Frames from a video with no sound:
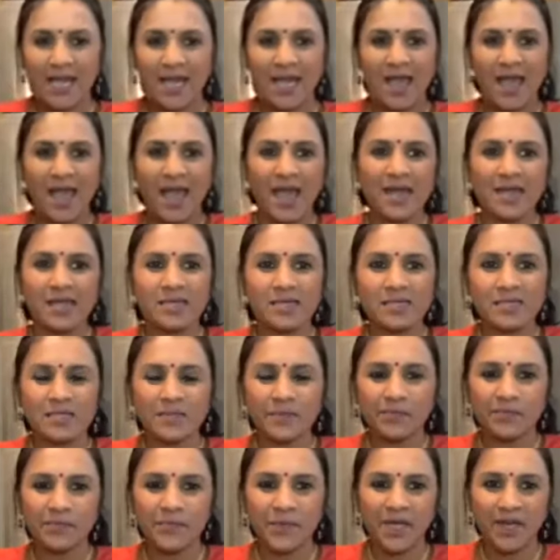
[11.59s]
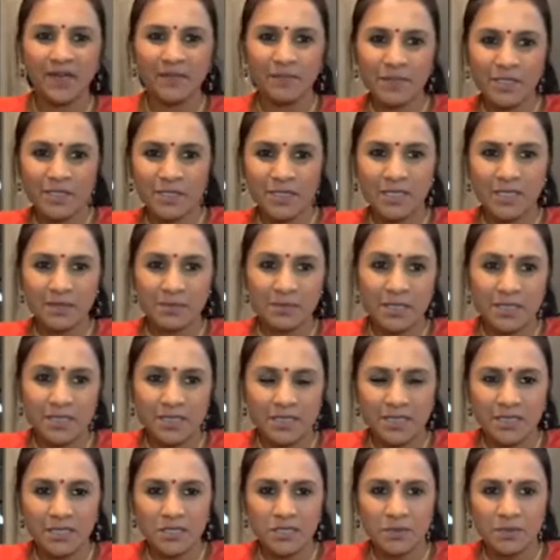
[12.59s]
And I've been keeping in
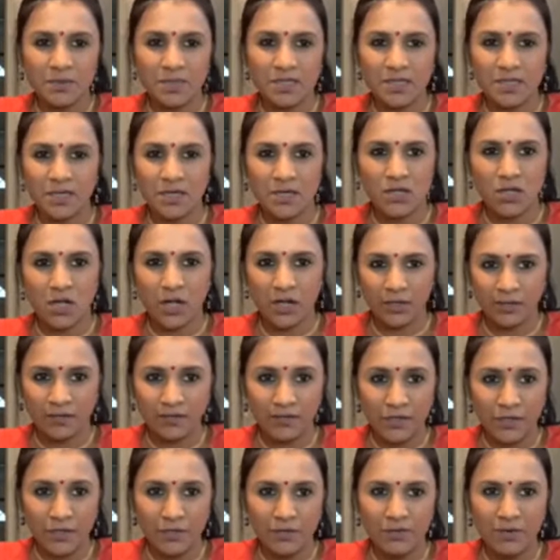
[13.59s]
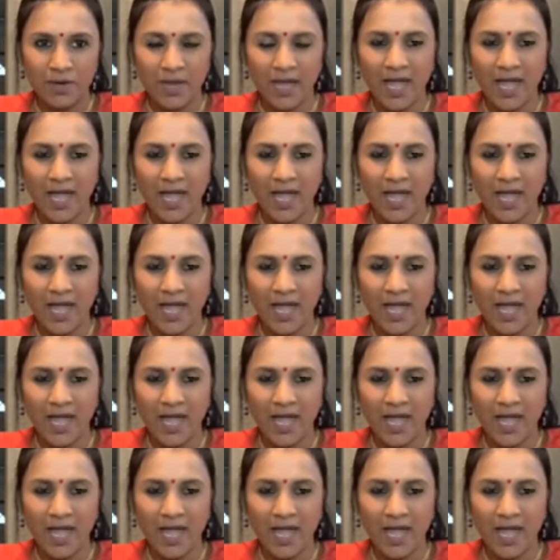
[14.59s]
touch with a lot of you